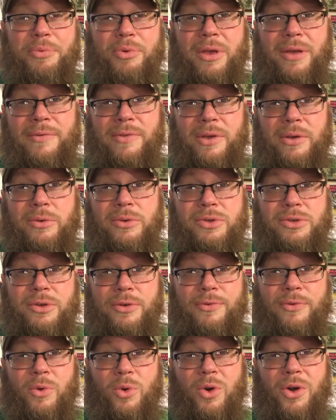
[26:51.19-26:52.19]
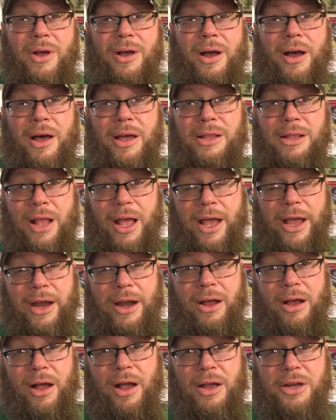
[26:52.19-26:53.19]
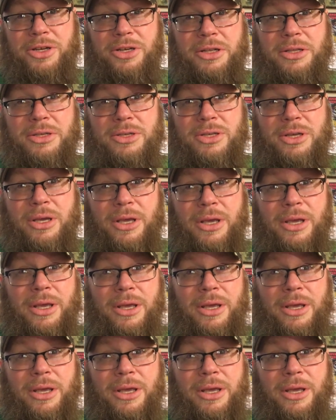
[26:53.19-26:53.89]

previews for online auctions.